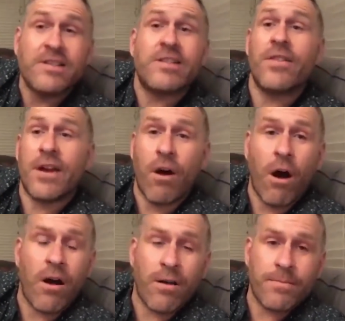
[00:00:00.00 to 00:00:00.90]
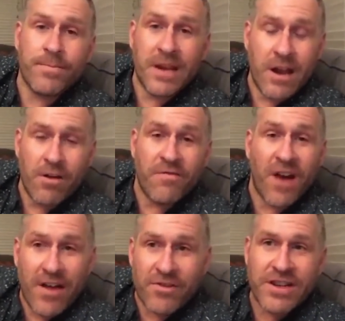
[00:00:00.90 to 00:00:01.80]
So there are, you know,
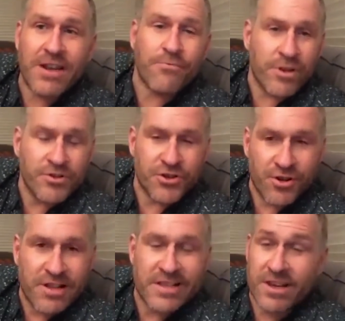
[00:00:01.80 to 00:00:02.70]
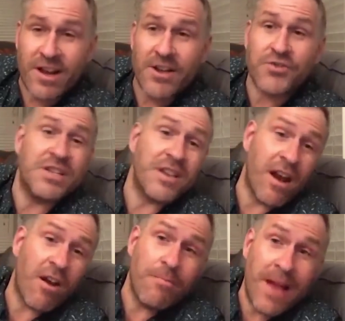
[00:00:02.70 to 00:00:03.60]
5 or 10 real journalists in the country.
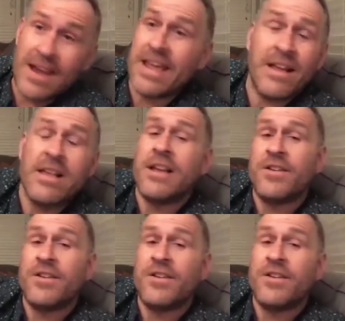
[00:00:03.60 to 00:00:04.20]
They aren't many.